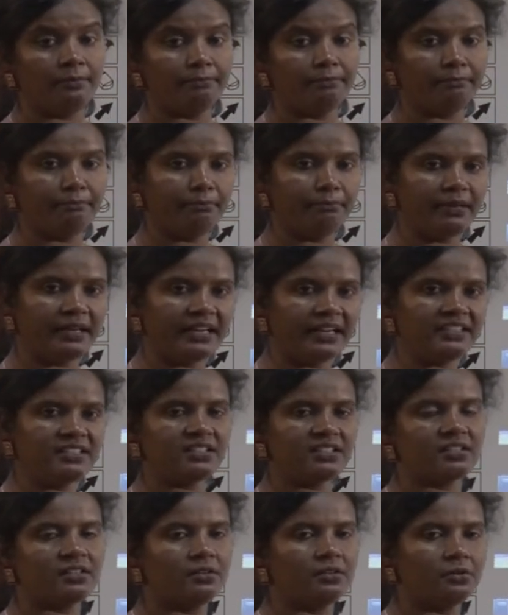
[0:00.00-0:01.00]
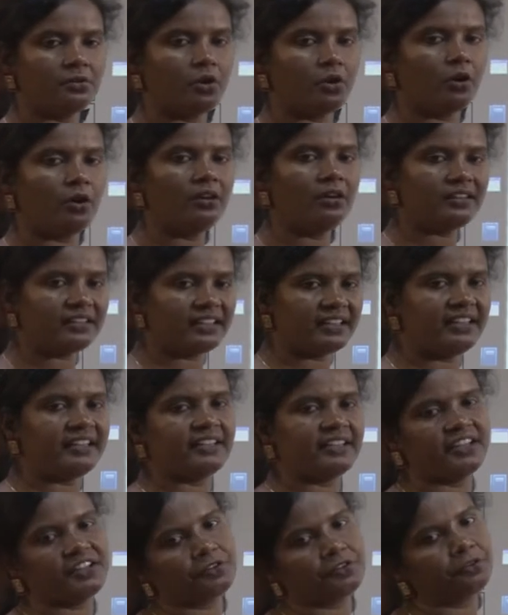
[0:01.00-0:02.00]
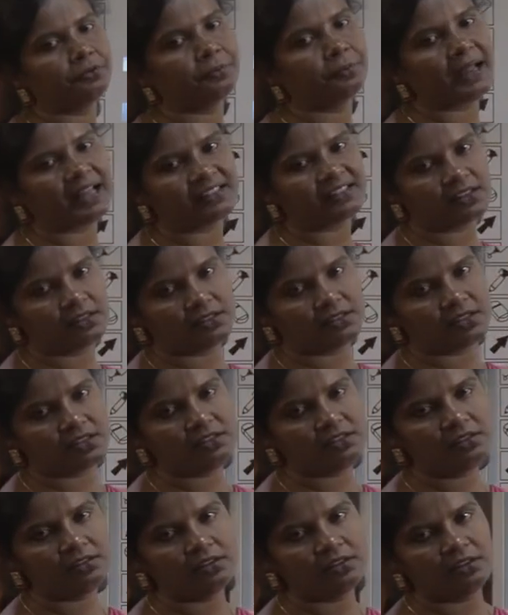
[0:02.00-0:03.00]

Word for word: blood, all related to the pathology,